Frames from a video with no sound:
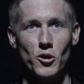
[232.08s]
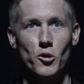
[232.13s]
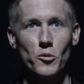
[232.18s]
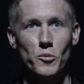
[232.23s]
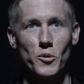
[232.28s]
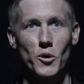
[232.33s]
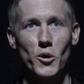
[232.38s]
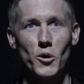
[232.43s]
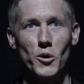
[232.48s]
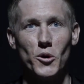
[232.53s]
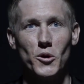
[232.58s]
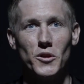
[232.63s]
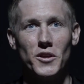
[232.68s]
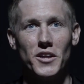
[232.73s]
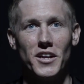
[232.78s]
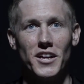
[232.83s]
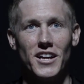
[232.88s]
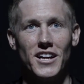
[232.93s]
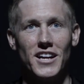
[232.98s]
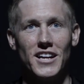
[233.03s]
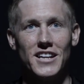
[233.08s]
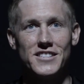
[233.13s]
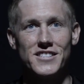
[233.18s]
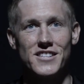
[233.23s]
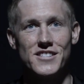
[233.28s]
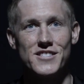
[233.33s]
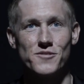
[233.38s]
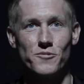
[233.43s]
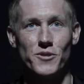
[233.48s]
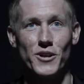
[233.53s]
lo and behold,
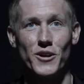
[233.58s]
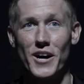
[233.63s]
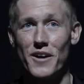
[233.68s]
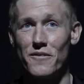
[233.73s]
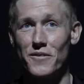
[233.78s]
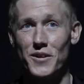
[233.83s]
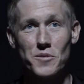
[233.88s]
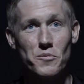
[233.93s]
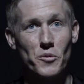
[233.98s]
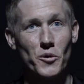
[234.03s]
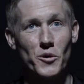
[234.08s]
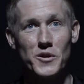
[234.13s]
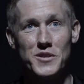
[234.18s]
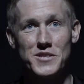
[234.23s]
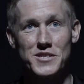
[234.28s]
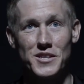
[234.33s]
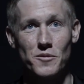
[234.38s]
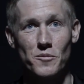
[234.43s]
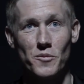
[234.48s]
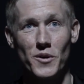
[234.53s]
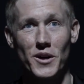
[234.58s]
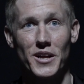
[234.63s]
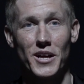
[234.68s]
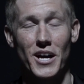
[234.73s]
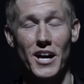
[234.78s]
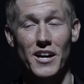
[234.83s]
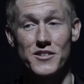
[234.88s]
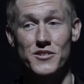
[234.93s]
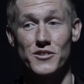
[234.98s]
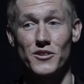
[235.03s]
since we don't have any points, any money,
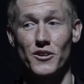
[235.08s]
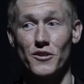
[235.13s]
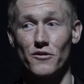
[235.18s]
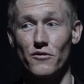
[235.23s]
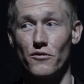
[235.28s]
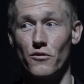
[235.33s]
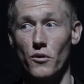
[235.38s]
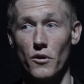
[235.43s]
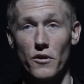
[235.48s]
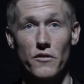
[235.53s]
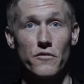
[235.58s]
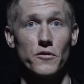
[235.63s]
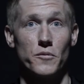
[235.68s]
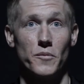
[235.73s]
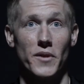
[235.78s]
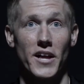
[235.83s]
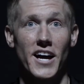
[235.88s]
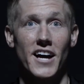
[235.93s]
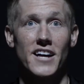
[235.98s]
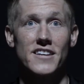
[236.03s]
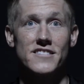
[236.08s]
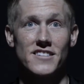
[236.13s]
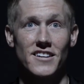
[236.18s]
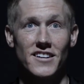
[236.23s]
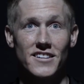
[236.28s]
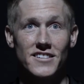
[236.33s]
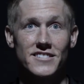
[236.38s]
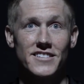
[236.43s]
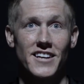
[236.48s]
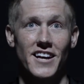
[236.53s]
I start fourth from last
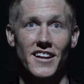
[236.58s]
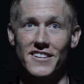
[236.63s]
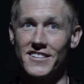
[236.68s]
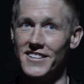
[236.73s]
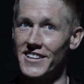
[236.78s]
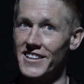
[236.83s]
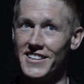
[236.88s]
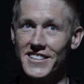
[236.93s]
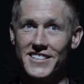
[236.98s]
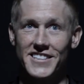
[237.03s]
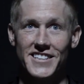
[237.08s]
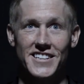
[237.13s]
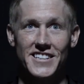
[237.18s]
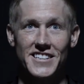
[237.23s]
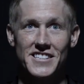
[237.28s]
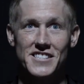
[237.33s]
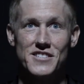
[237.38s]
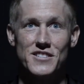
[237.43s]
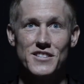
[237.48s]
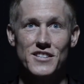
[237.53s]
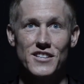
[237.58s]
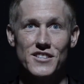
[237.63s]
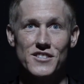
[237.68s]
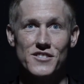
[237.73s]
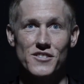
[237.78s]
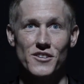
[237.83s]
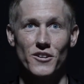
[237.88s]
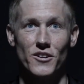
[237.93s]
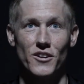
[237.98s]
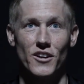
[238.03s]
at Talladega again.
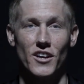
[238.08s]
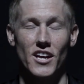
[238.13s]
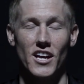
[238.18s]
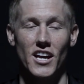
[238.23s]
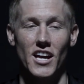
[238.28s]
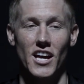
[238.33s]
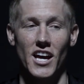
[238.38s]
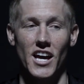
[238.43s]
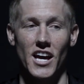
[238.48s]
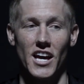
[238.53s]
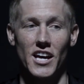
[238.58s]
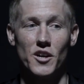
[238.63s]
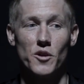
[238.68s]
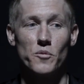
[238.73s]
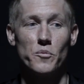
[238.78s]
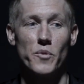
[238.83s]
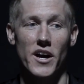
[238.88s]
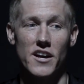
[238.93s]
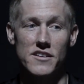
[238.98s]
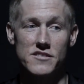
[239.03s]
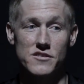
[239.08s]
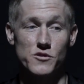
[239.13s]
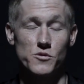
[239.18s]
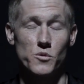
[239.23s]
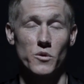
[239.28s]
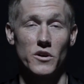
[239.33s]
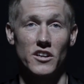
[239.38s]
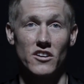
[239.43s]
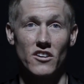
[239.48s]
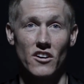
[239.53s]
So ended up passing 20